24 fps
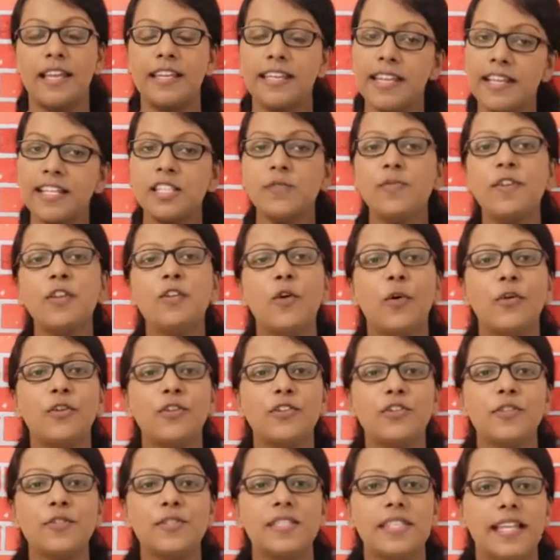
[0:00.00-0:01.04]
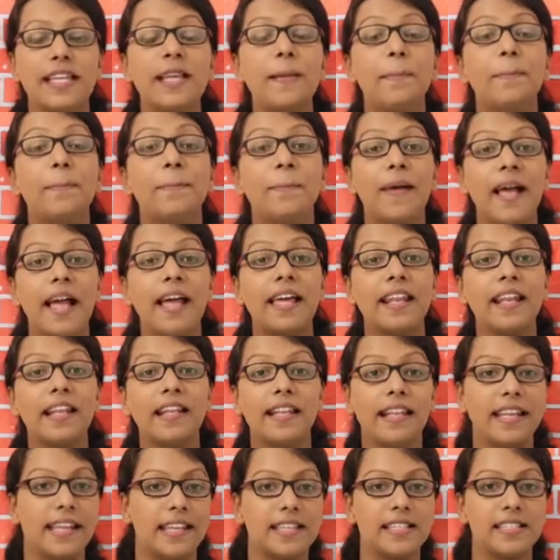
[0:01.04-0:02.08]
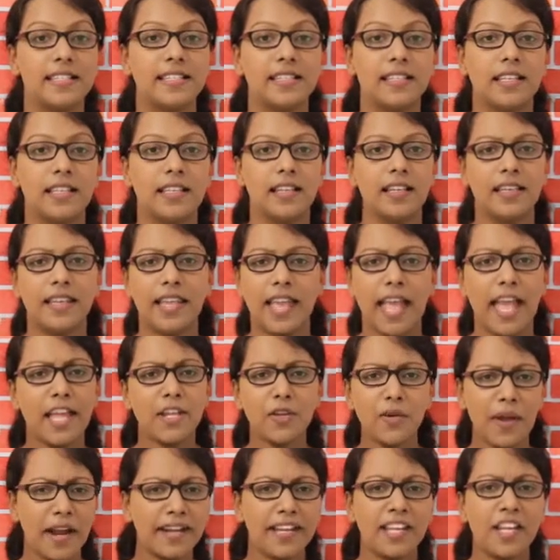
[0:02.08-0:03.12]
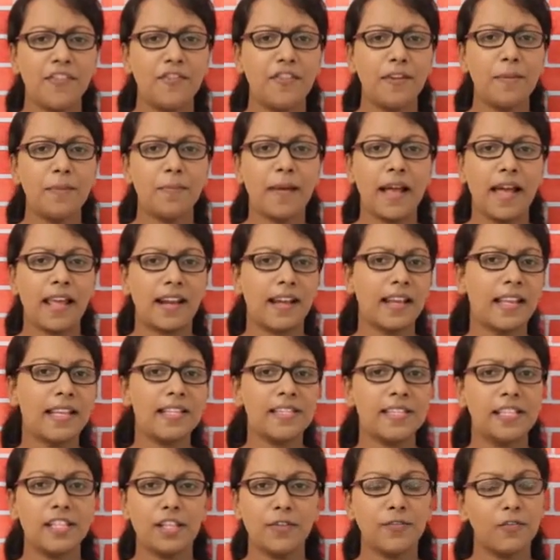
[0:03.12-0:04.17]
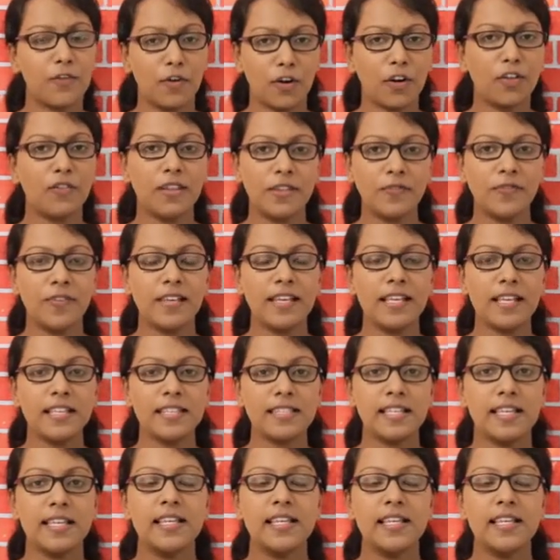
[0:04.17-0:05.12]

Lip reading: Next we are going to see parallel lines. Can you identify parallel lines in the following figures?